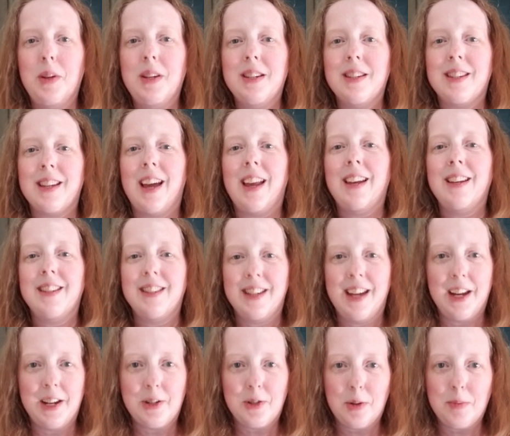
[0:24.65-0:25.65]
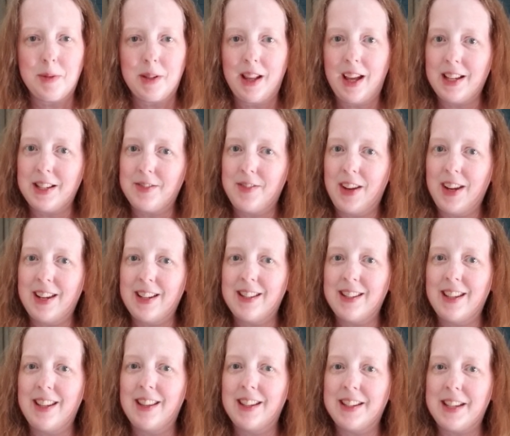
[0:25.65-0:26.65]
decided to take a trip to Las Vegas
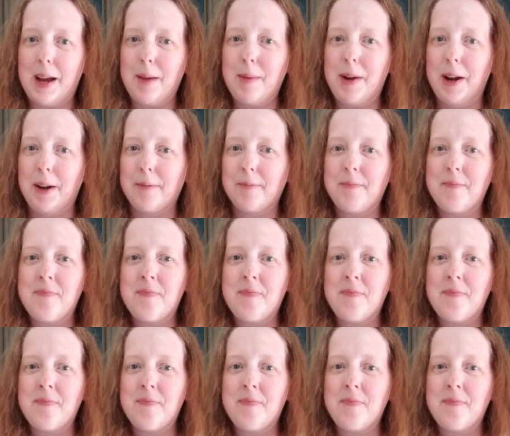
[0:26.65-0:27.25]
in the summer.